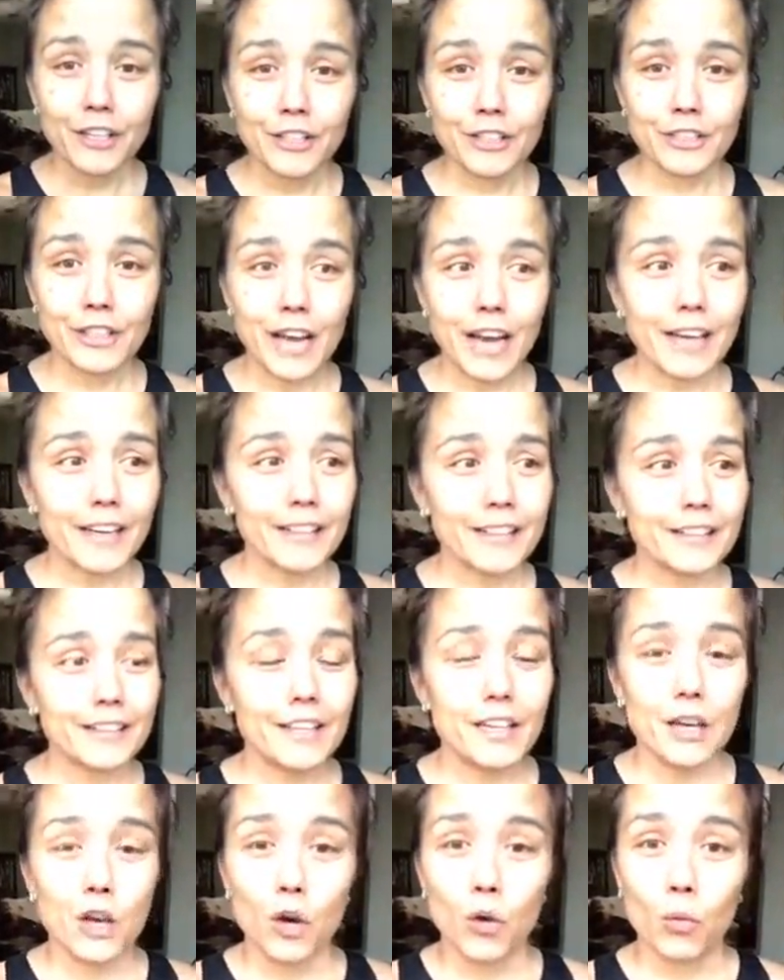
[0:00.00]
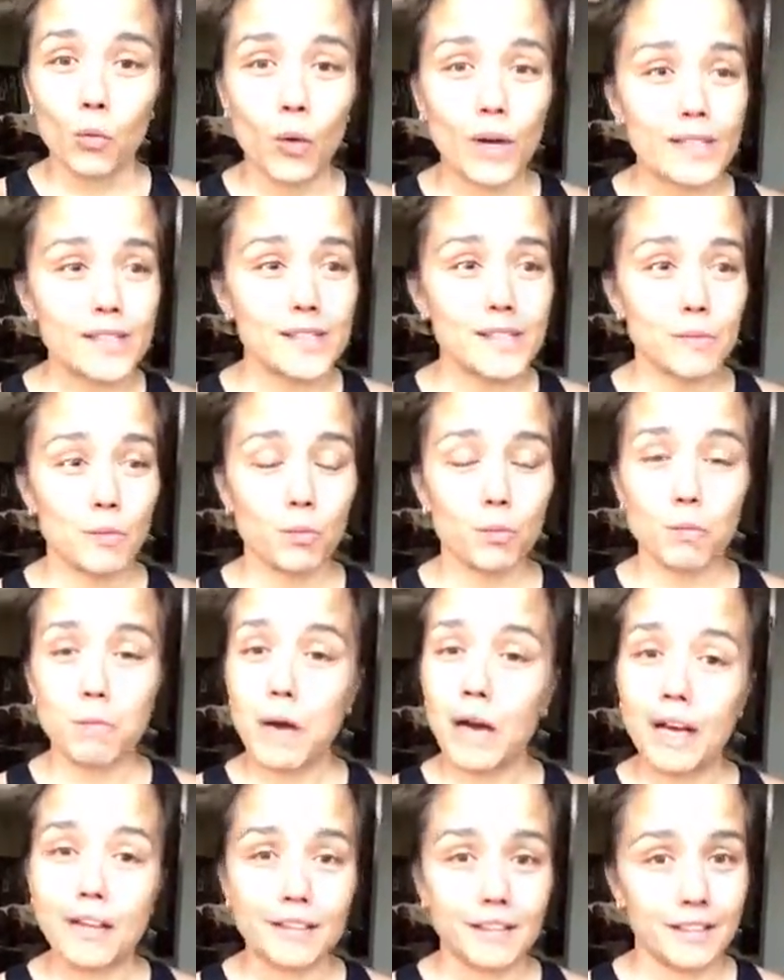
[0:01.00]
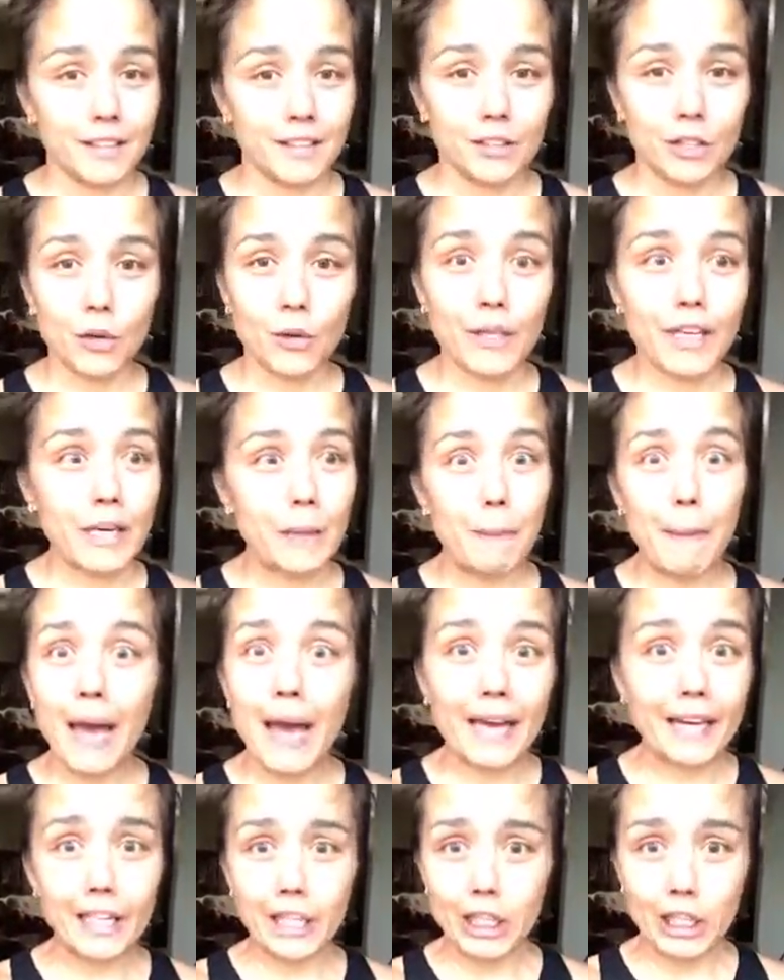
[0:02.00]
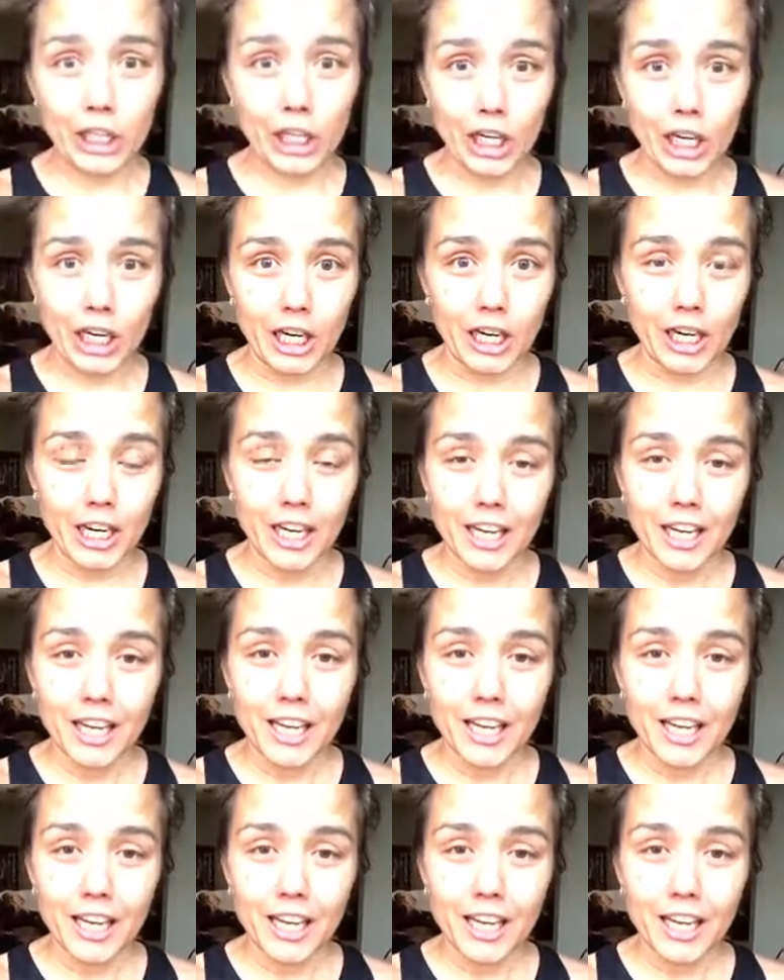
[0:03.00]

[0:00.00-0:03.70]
You got to once a month go get a pedicure.